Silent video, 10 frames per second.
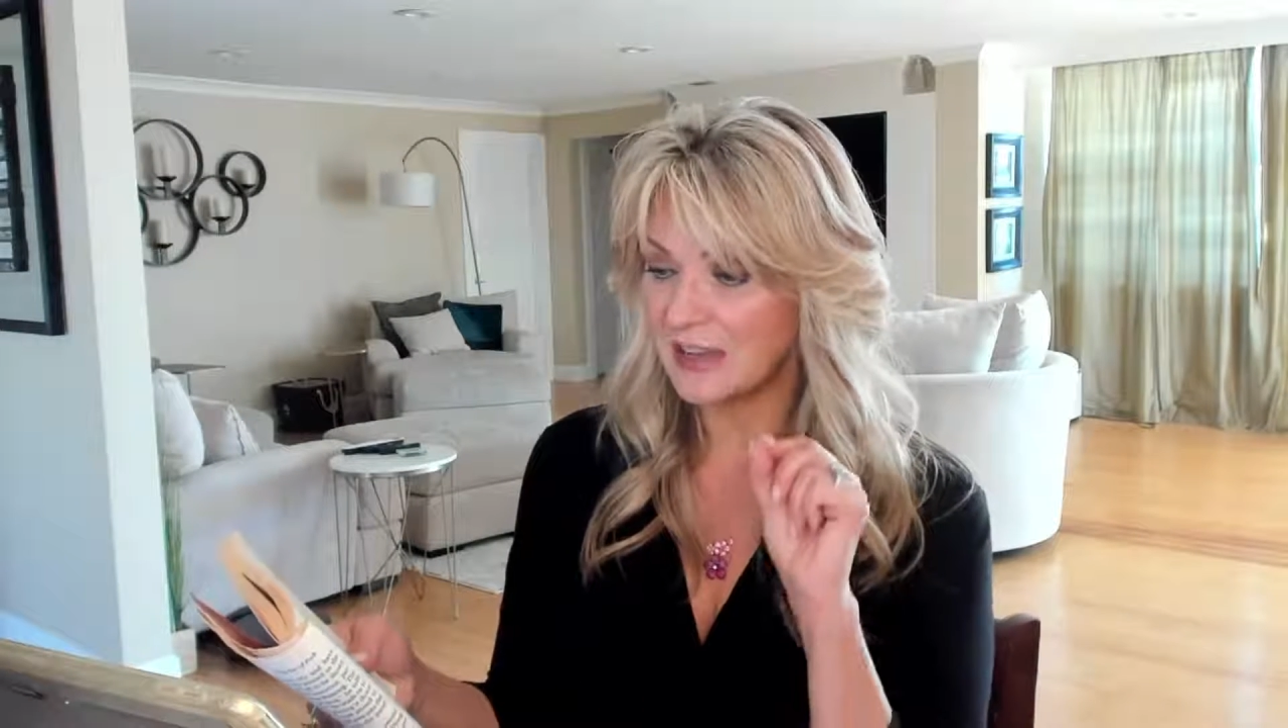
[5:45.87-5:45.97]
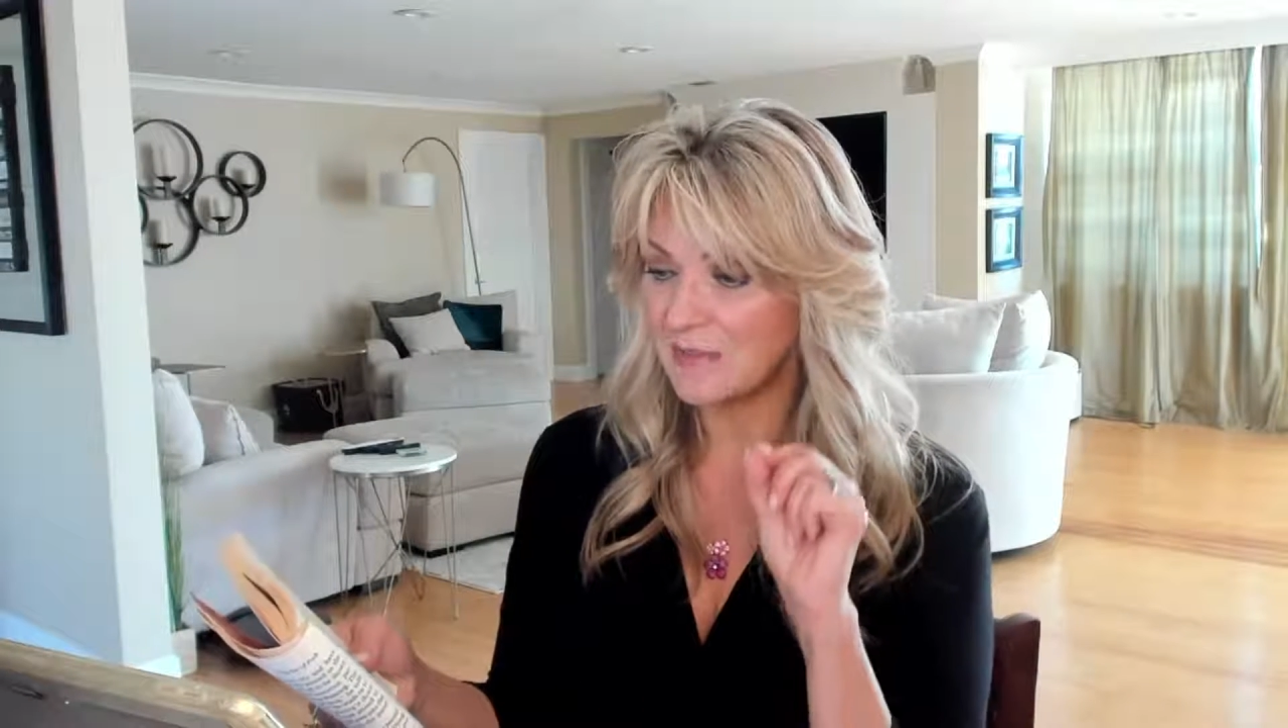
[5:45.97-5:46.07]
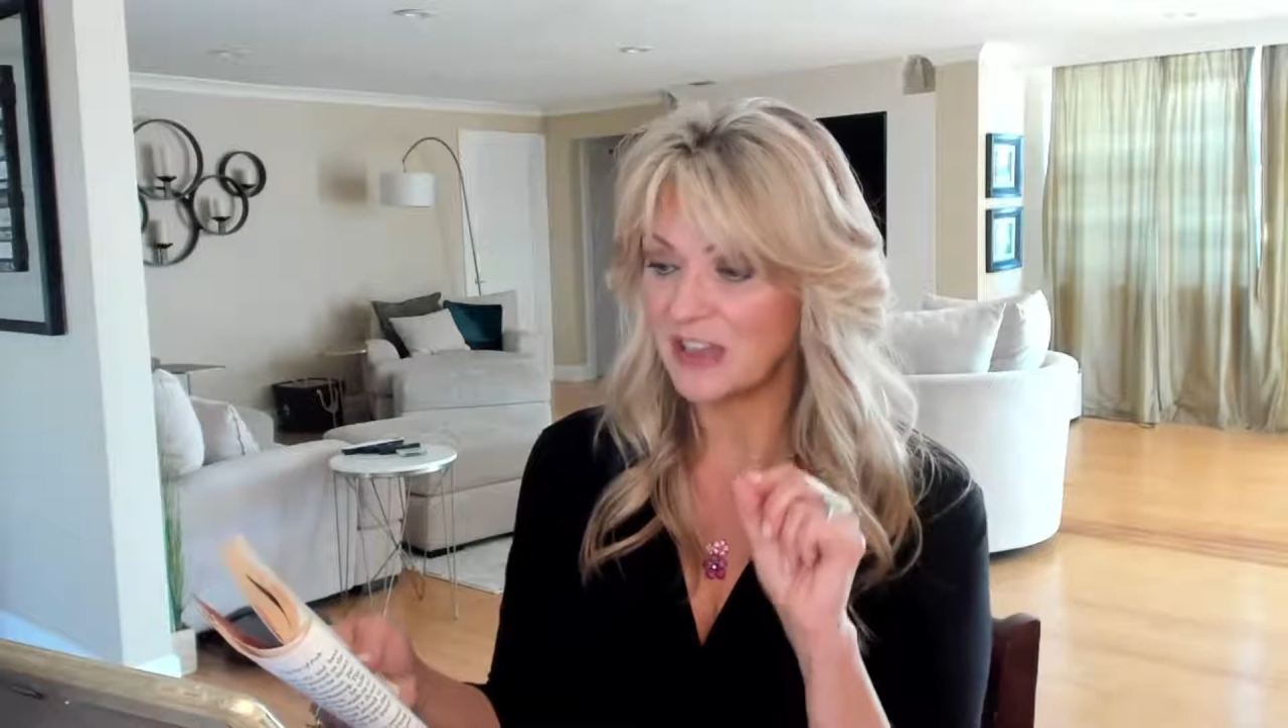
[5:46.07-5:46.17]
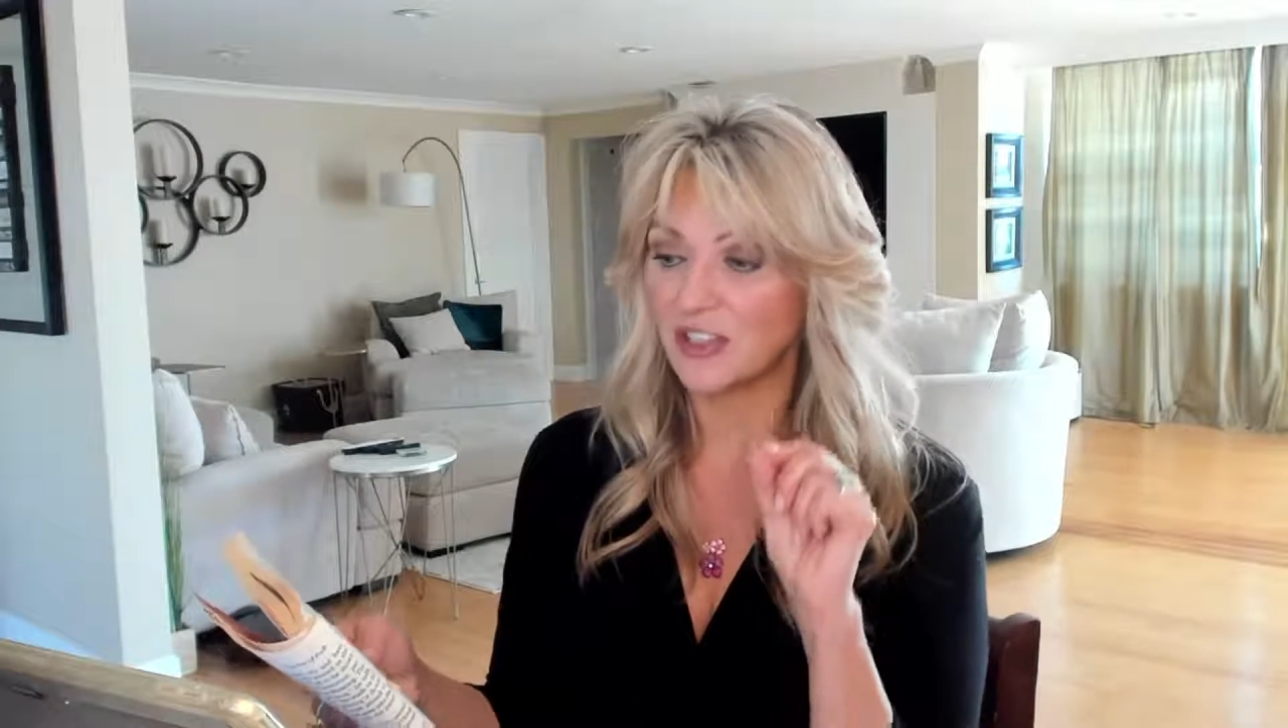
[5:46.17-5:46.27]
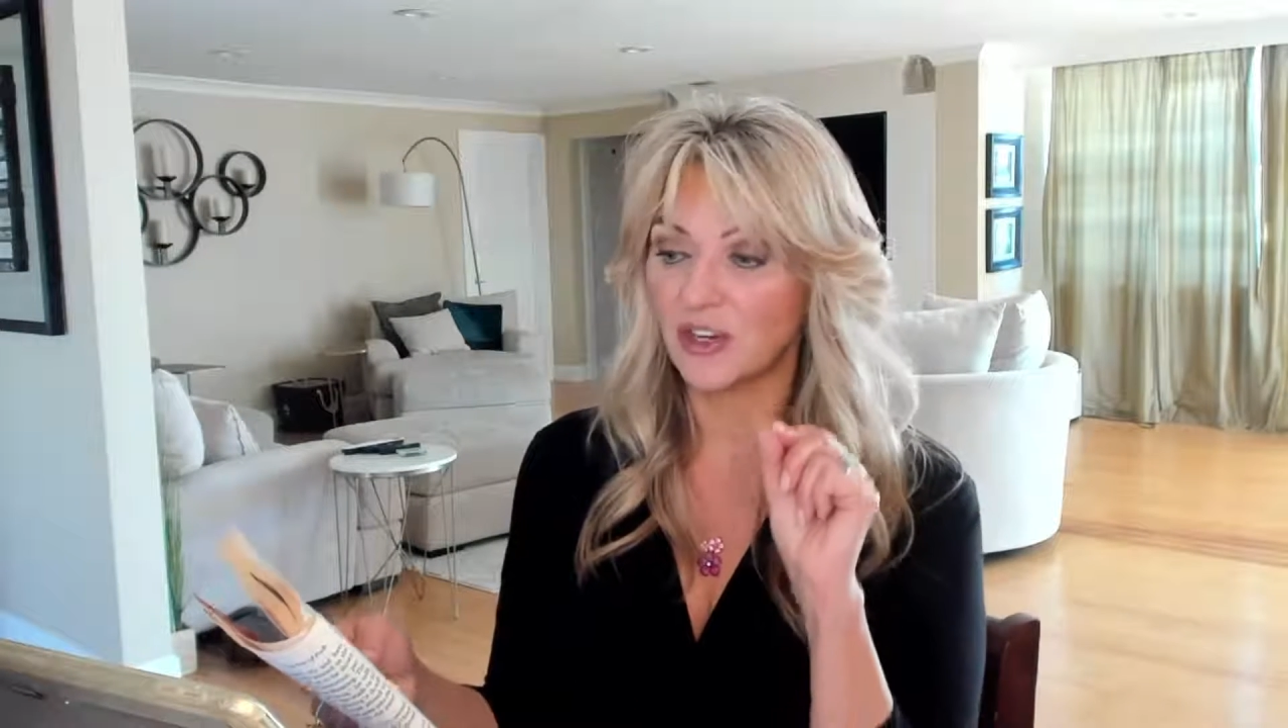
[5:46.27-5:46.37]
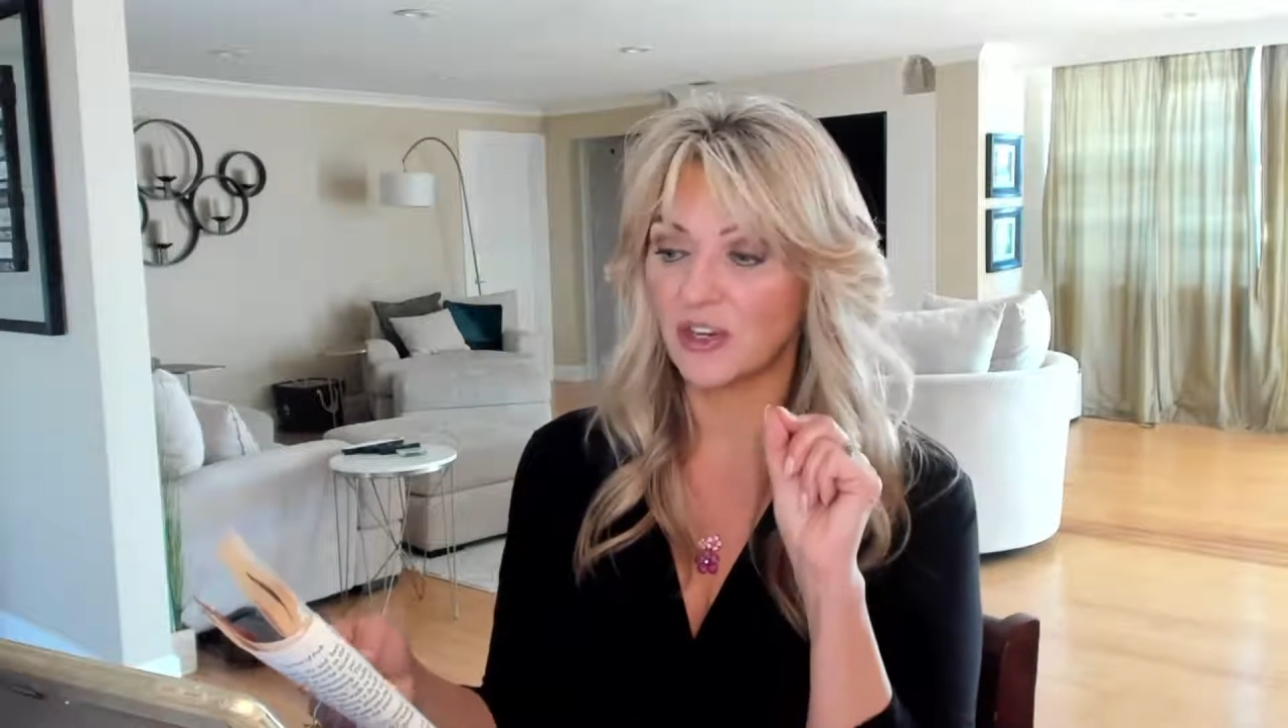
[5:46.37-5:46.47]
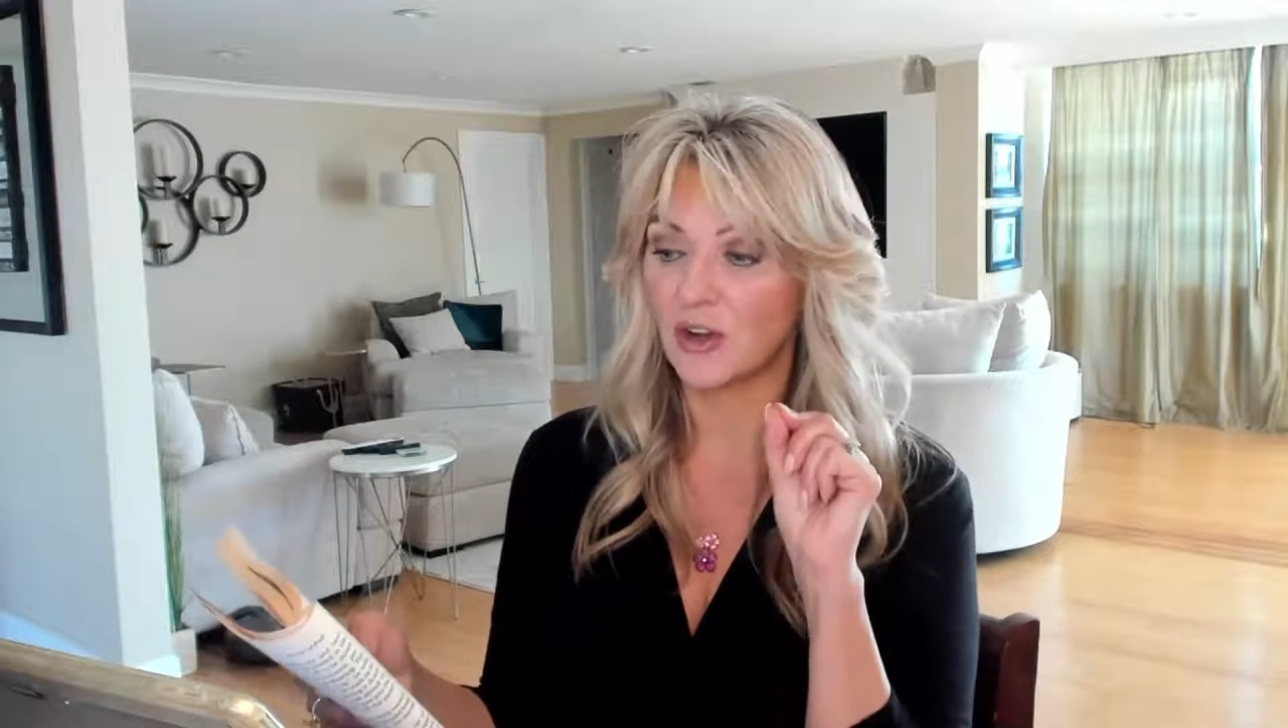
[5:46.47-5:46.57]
measured